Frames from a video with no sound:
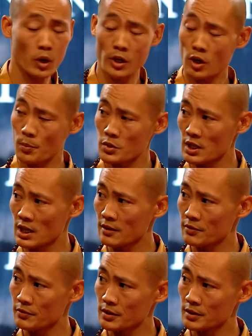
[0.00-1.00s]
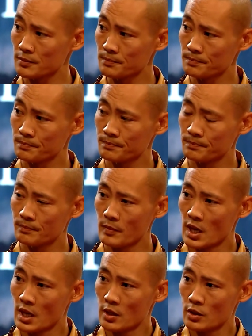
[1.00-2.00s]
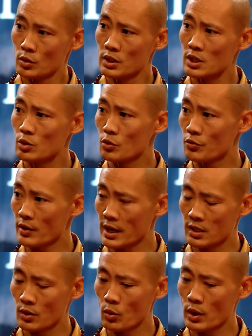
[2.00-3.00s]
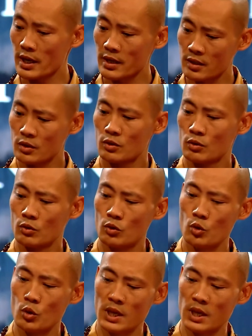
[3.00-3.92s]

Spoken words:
one option left. You need to find a way to